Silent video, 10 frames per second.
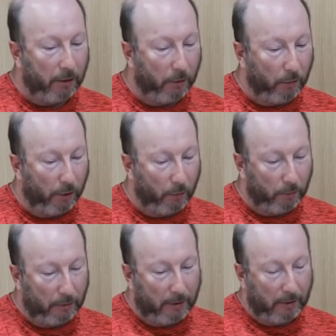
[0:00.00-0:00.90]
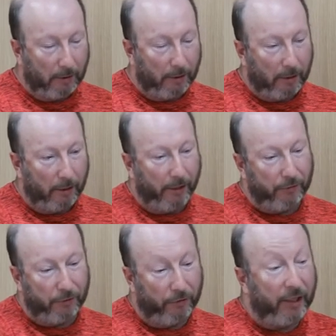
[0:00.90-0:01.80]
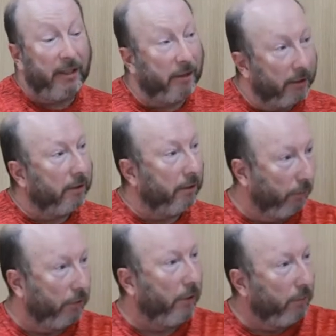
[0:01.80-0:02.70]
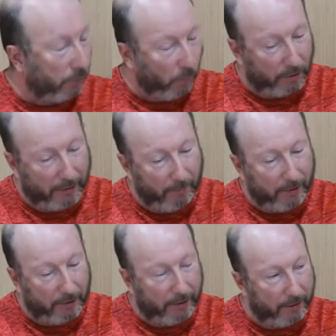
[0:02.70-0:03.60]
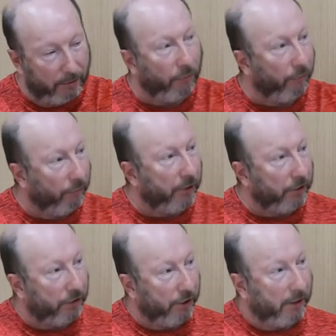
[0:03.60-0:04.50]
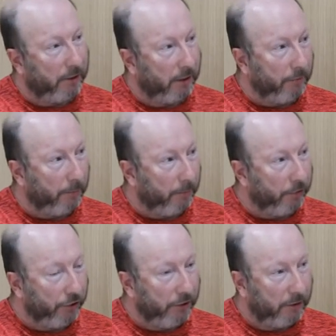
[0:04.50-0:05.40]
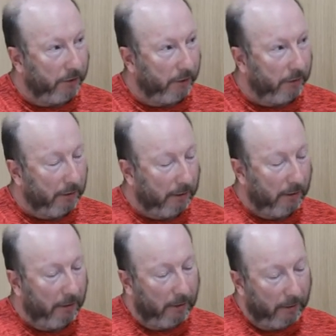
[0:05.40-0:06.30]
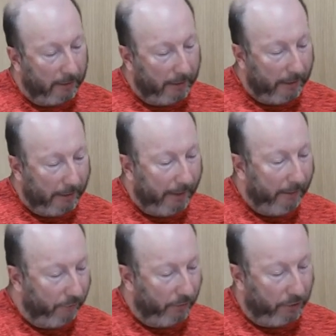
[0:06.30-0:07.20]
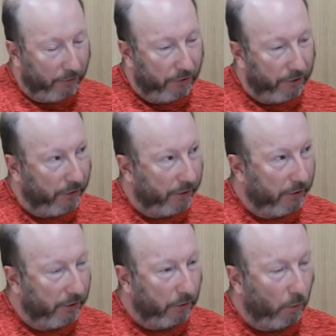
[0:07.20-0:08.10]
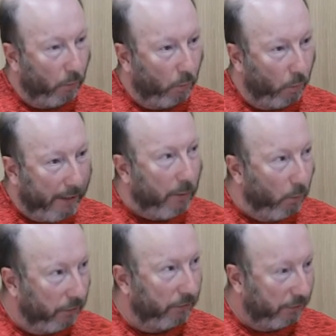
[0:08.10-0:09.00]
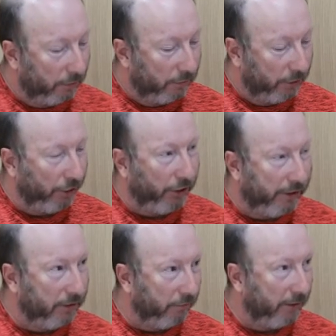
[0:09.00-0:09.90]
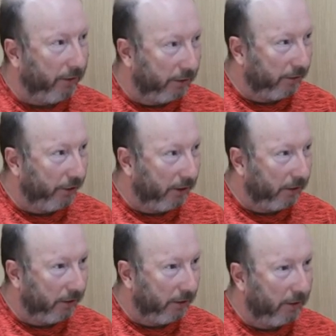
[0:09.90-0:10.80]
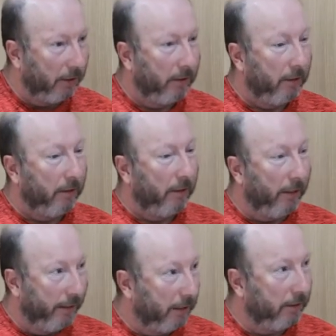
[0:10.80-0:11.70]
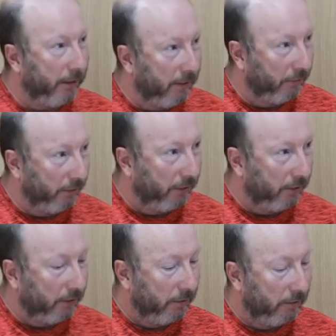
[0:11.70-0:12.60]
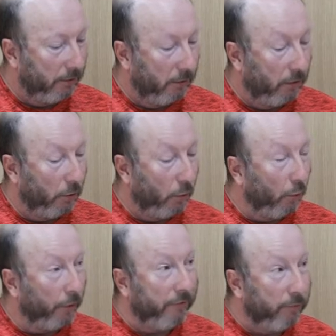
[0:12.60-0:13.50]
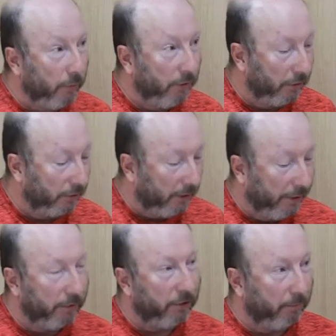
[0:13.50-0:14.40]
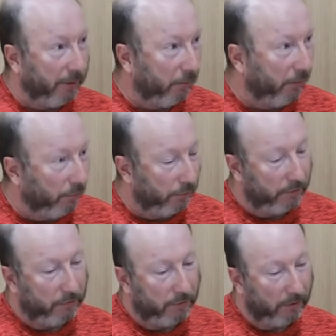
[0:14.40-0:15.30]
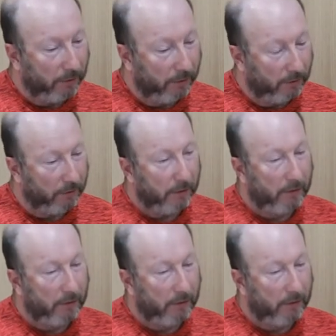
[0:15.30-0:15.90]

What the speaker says: and that sort of thesis that what's happening today is an unfinished genocide from 100 years ago. If the concentration is we want Turkey to recognise the genocide, and that's the end of it. Or even worse, I know some people then want to then